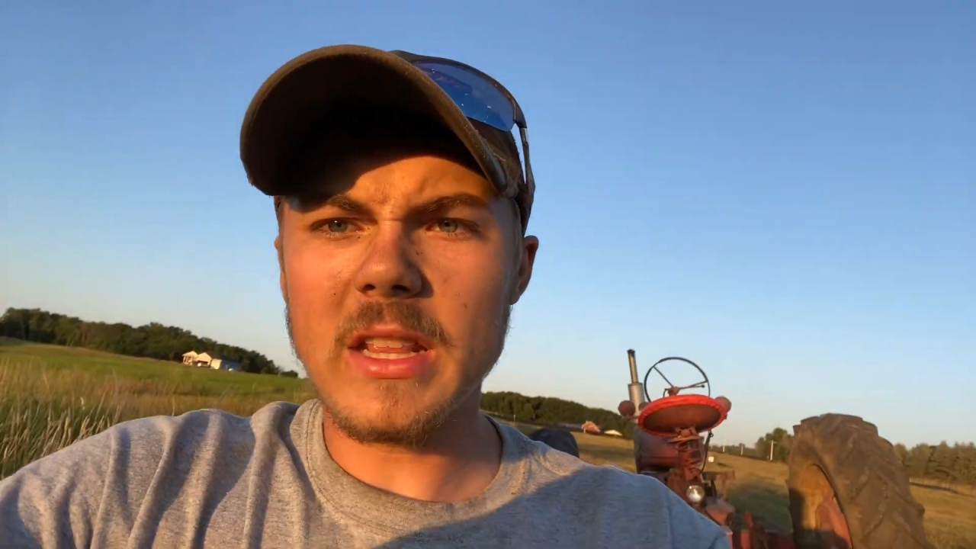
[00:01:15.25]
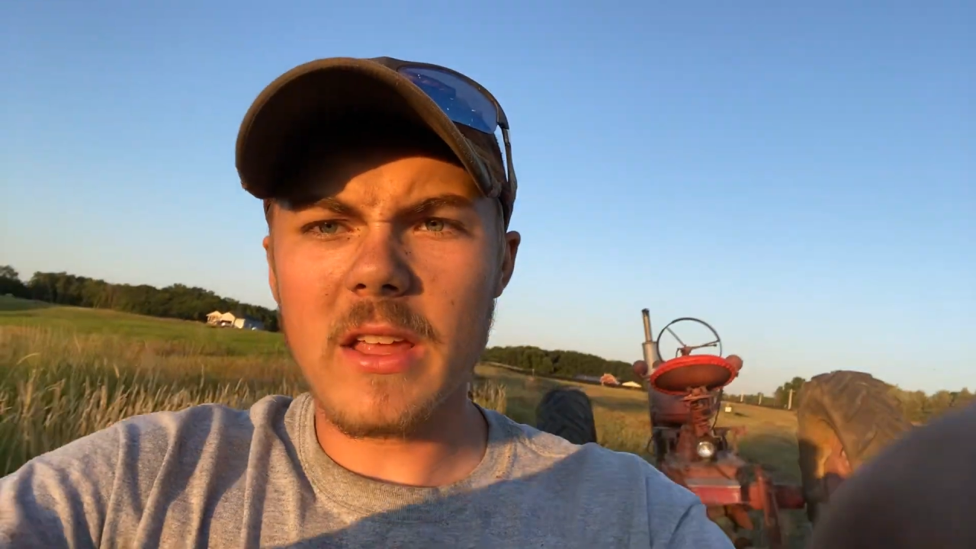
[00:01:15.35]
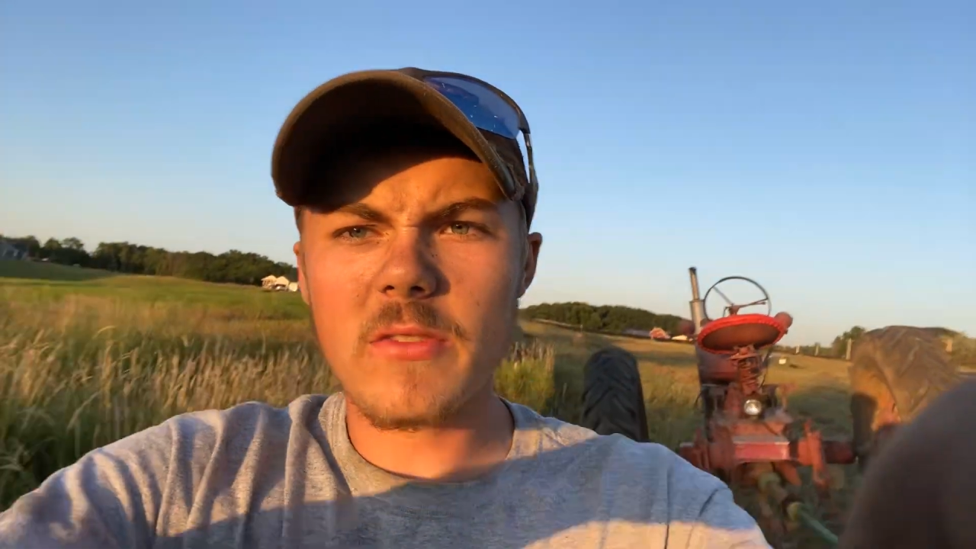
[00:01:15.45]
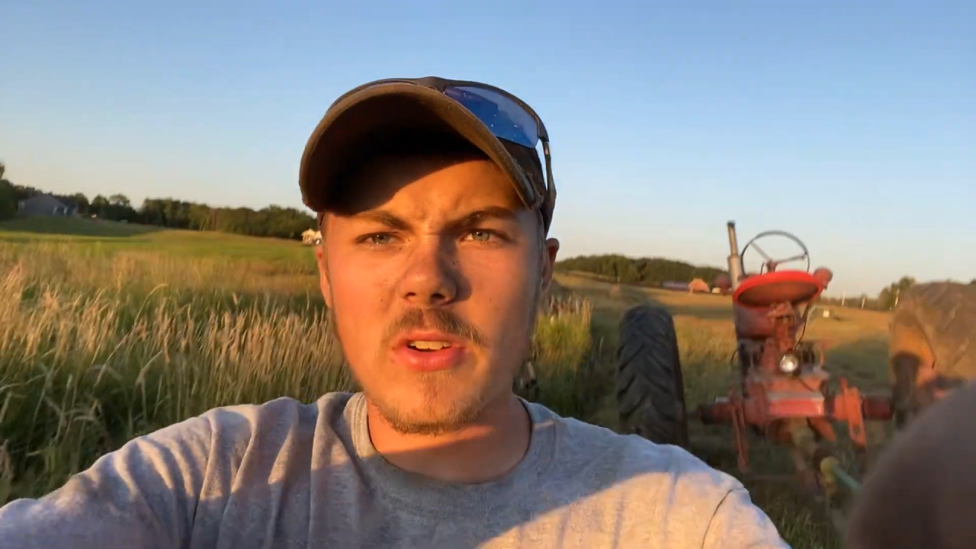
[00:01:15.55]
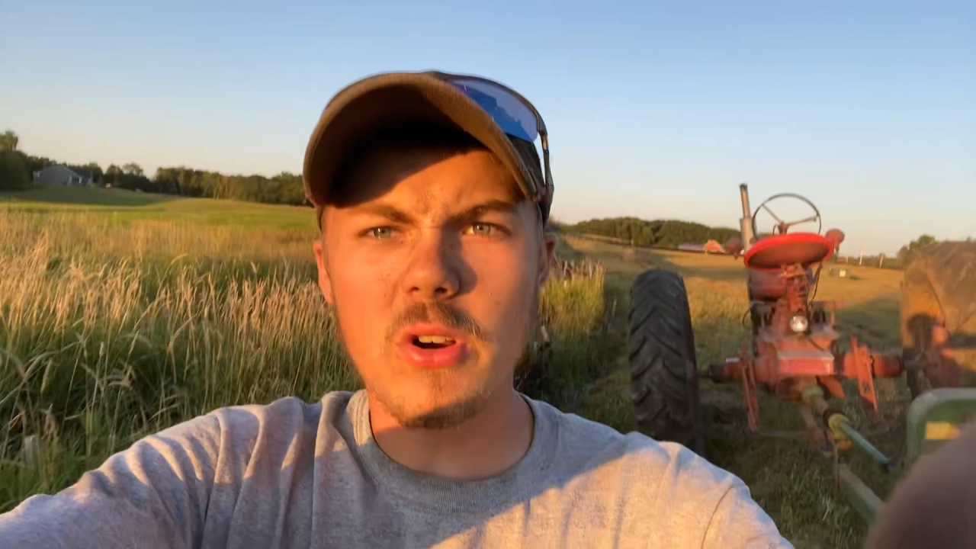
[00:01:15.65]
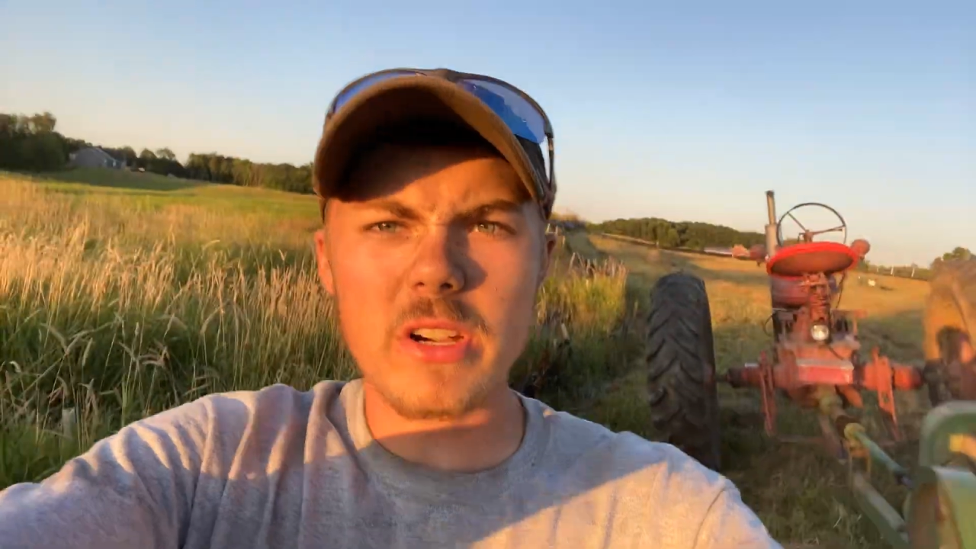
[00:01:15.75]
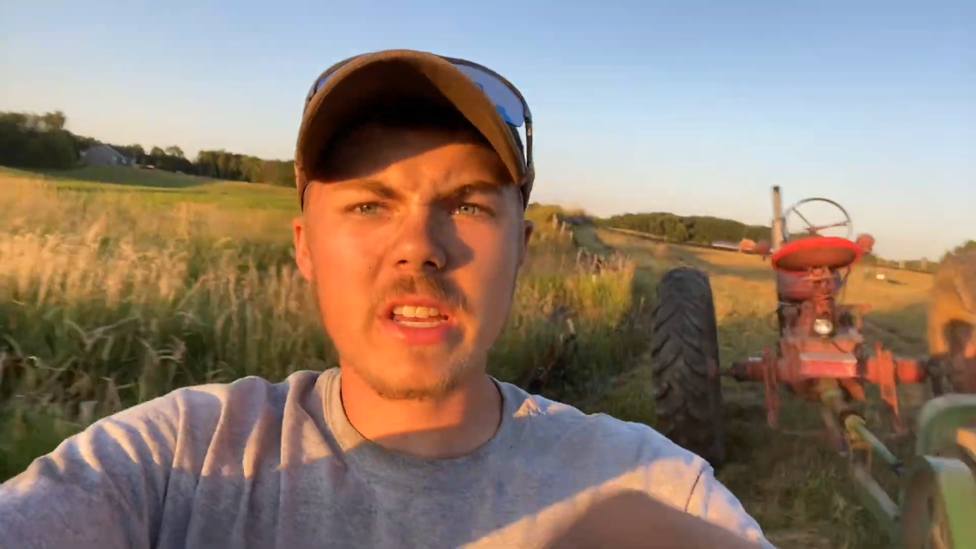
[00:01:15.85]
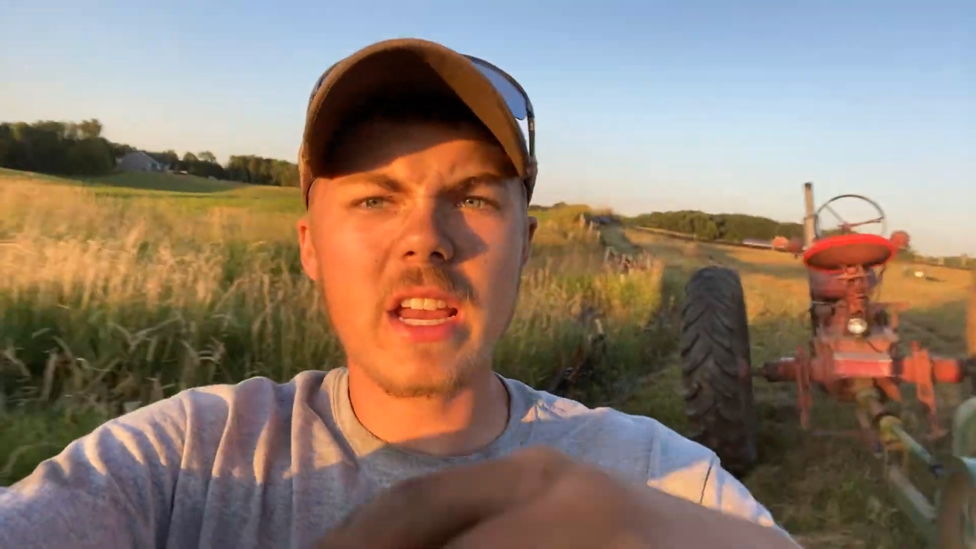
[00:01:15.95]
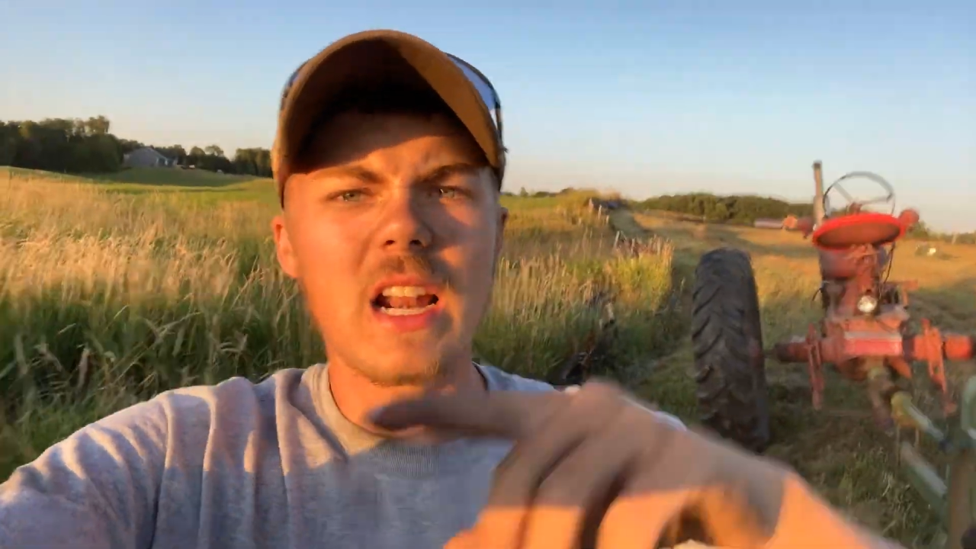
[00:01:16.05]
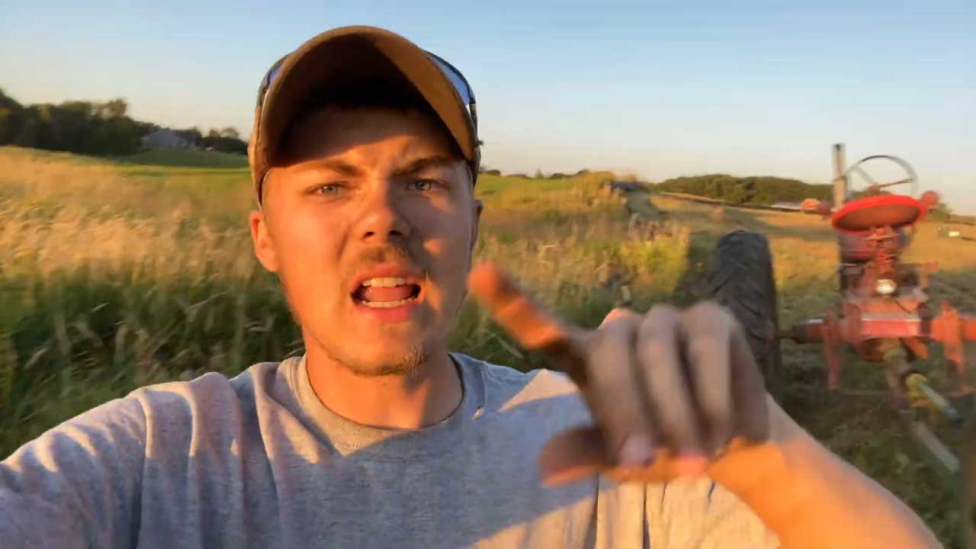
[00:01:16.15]
they've of course
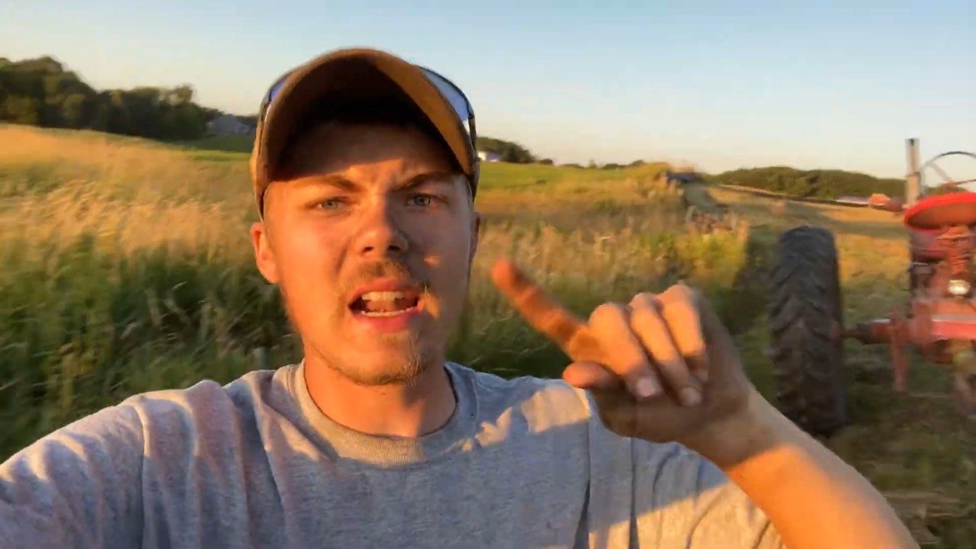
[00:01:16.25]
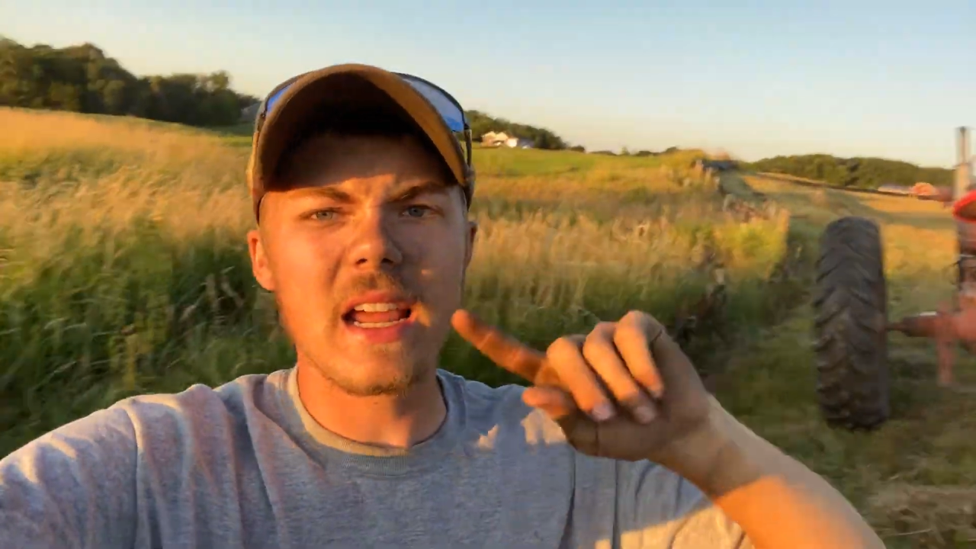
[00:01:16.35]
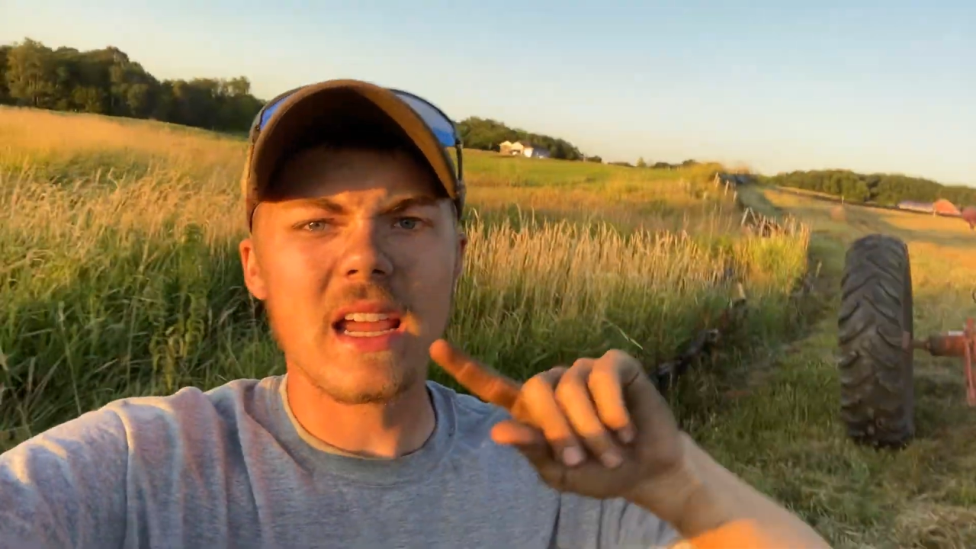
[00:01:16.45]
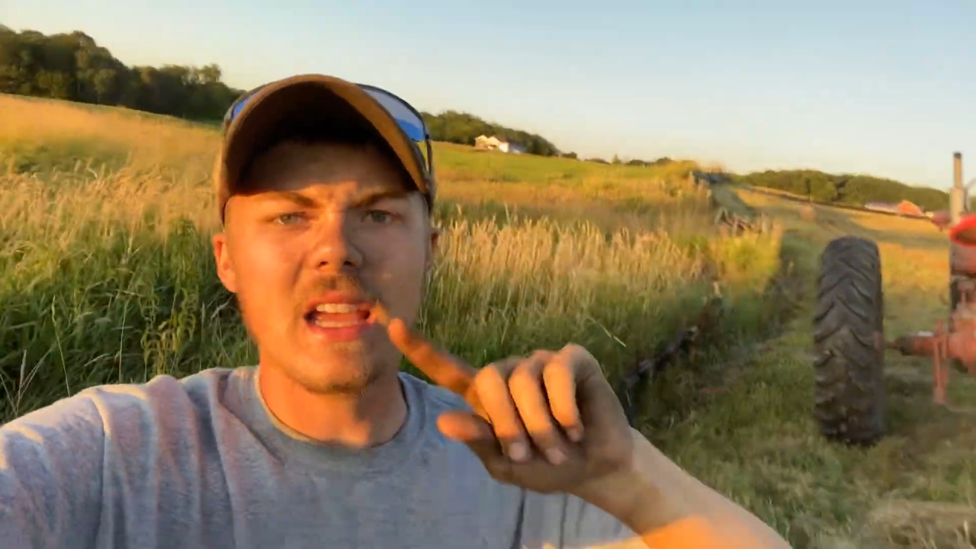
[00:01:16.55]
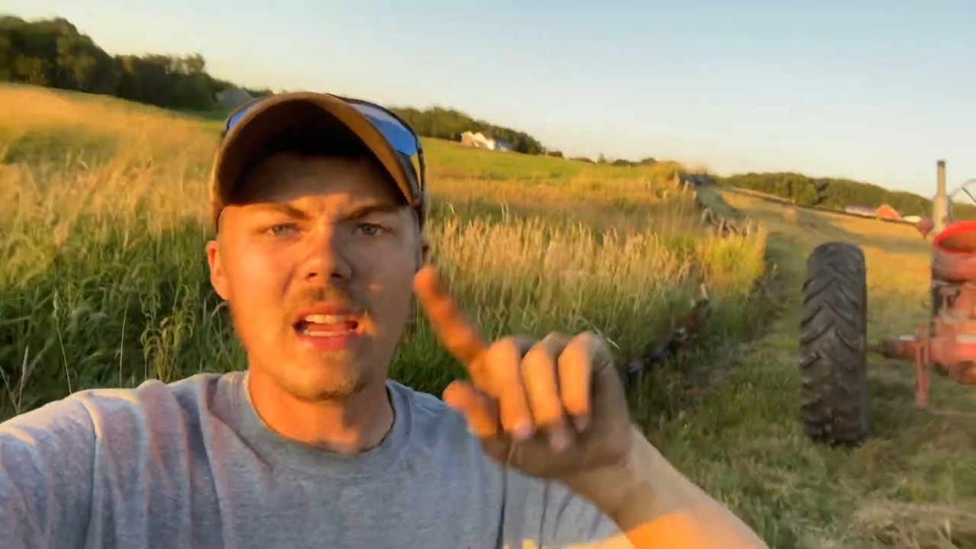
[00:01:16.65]
got a lot of